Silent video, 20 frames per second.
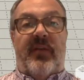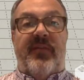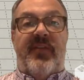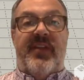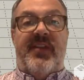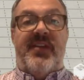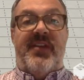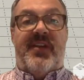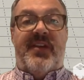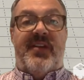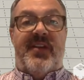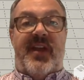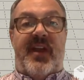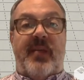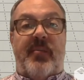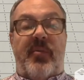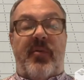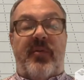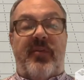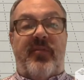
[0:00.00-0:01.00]
of these
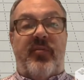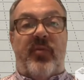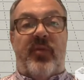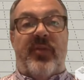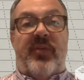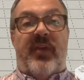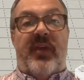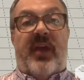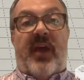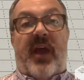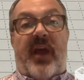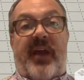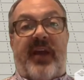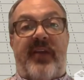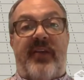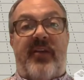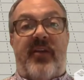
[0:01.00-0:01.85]
examples with the guided